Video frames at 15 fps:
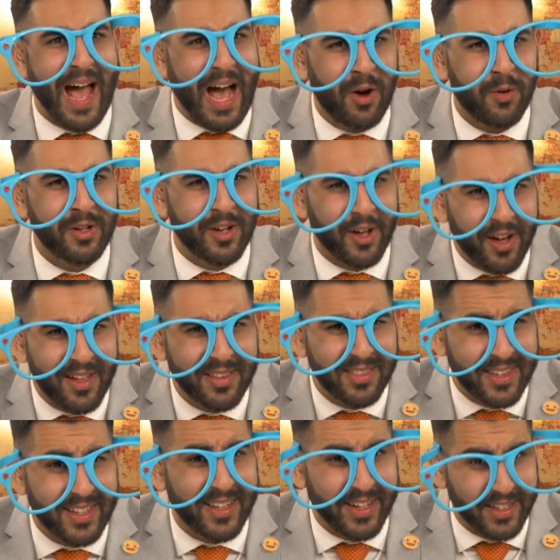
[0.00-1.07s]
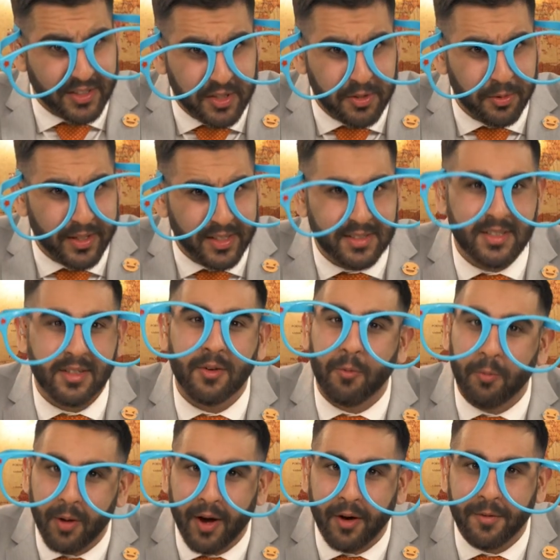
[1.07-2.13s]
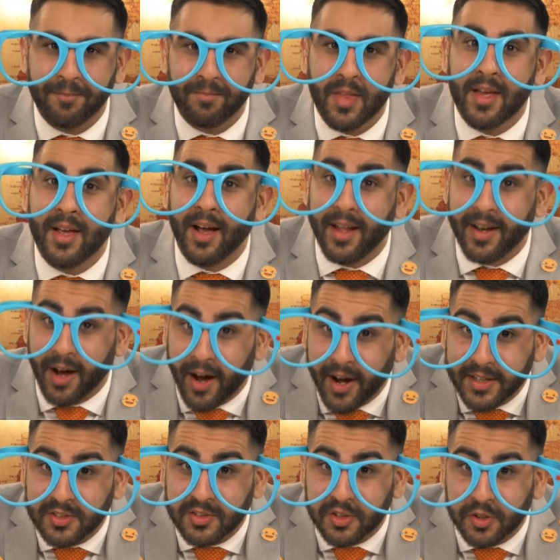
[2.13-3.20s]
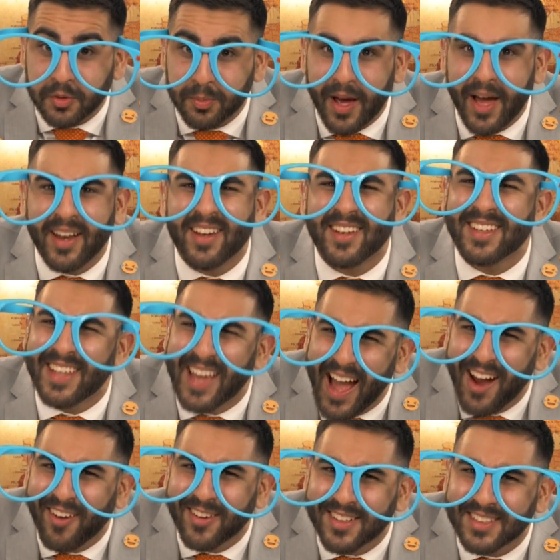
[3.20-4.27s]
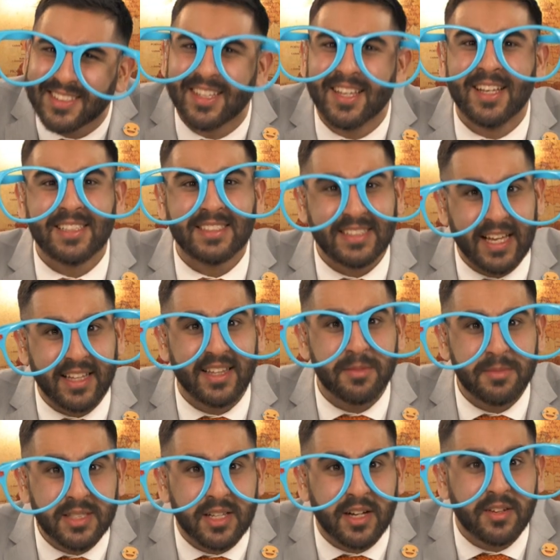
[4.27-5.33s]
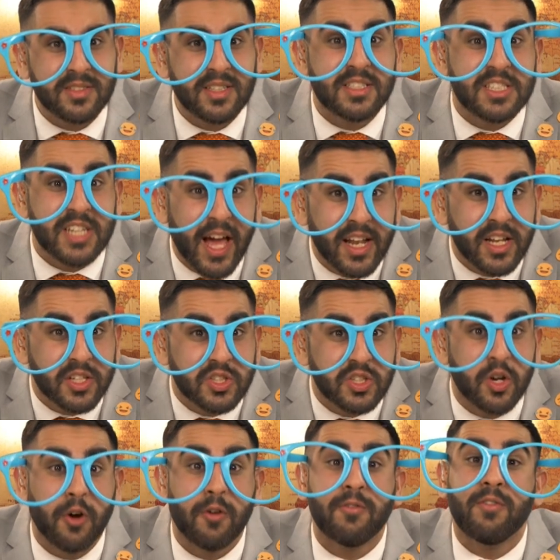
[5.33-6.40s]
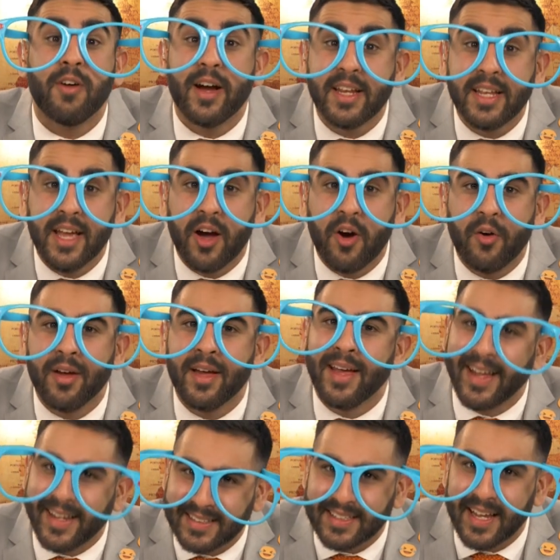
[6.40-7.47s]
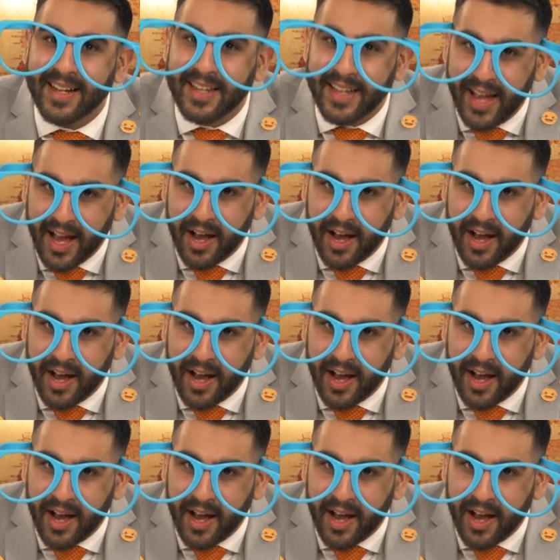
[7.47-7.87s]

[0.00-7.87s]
How on earth did they do it? Well, an ice cube and a carrot set themselves the challenge of finding out exactly